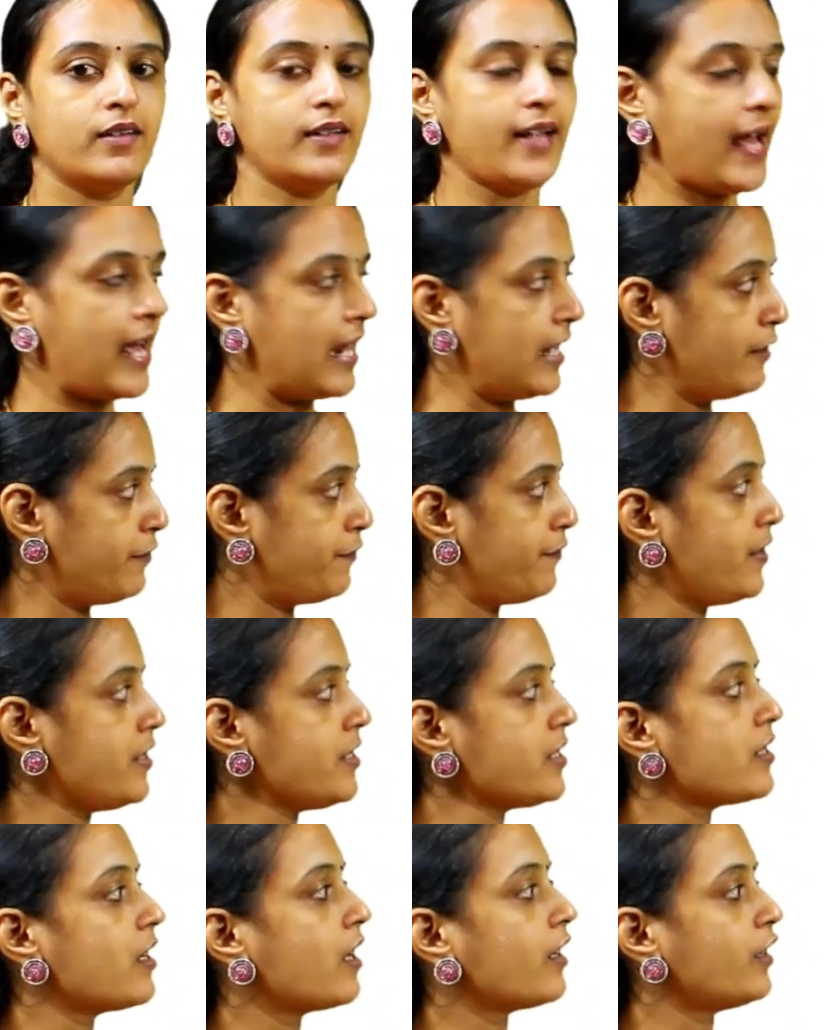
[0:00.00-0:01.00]
the
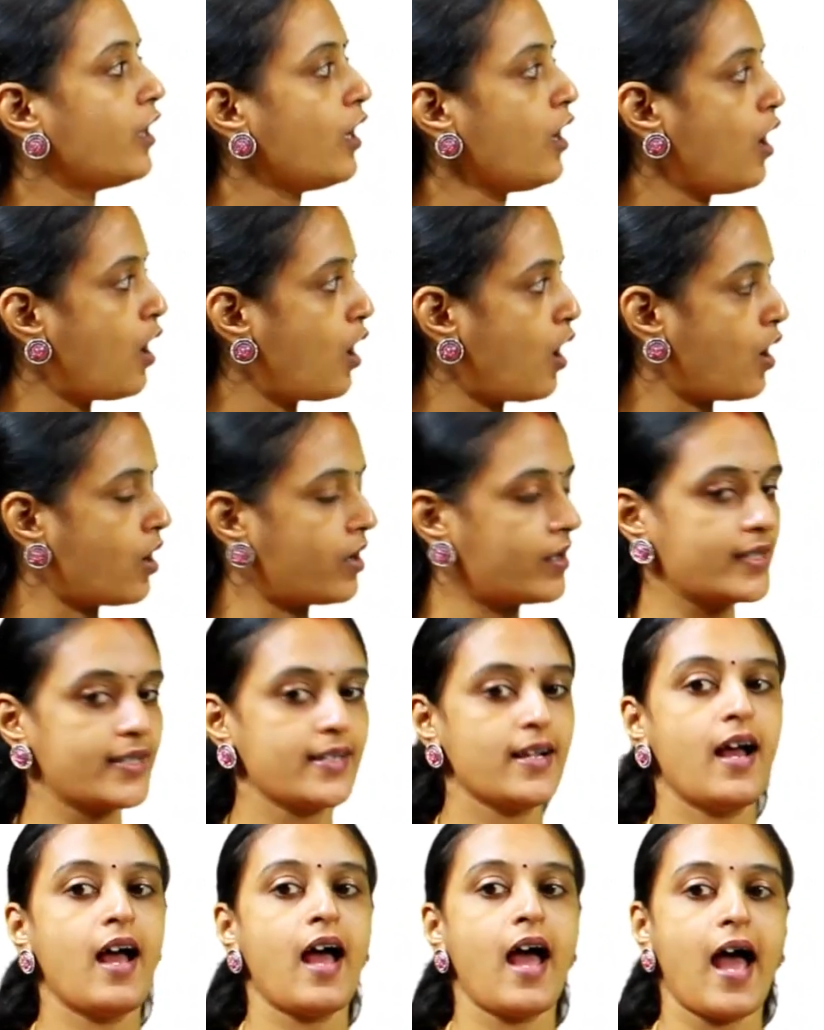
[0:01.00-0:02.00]
elephant, the
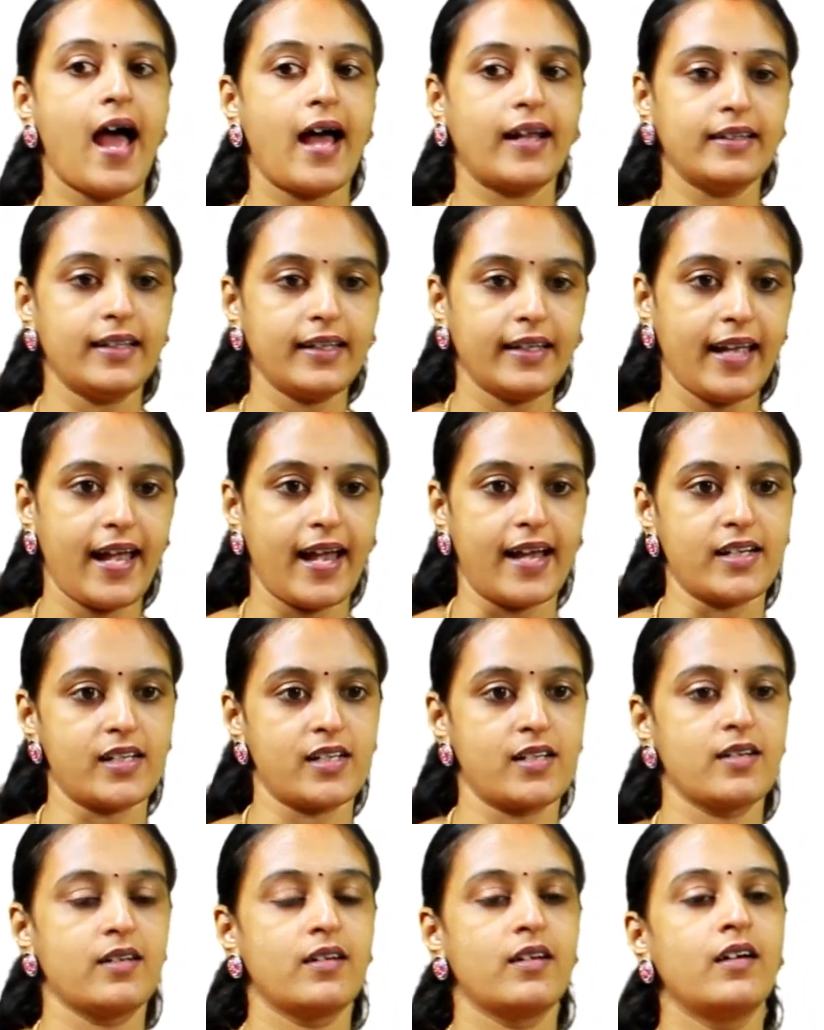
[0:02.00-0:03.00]
horse and the
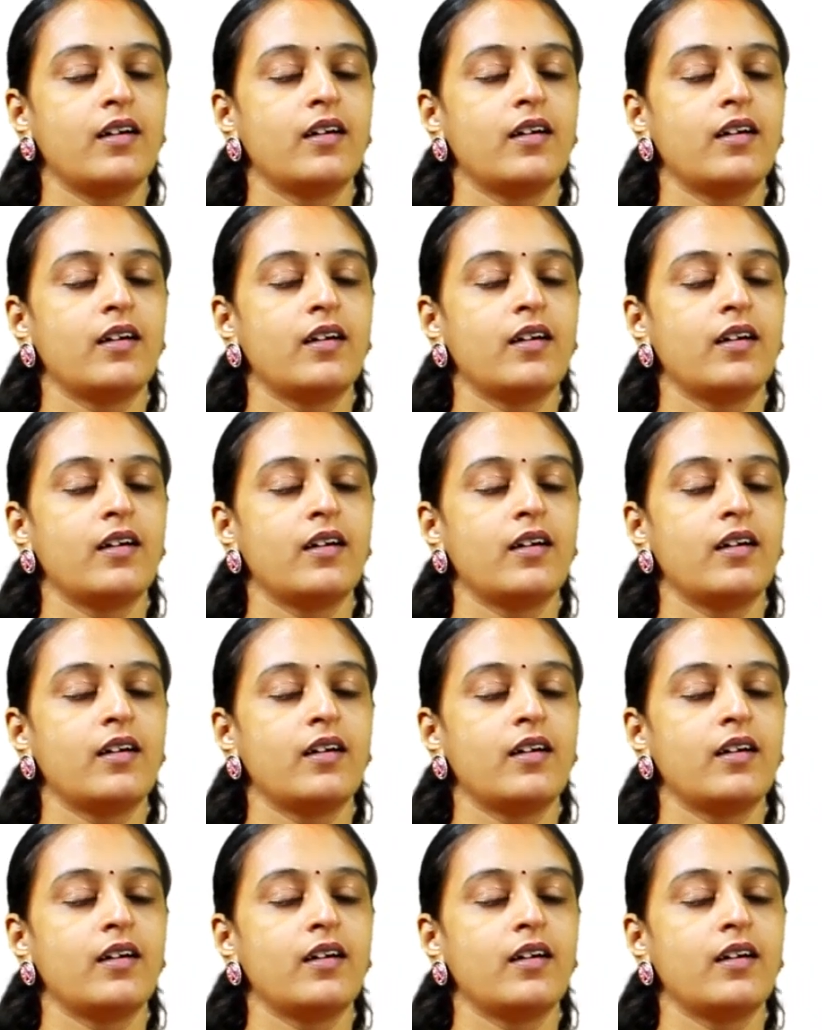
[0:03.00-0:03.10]
cat.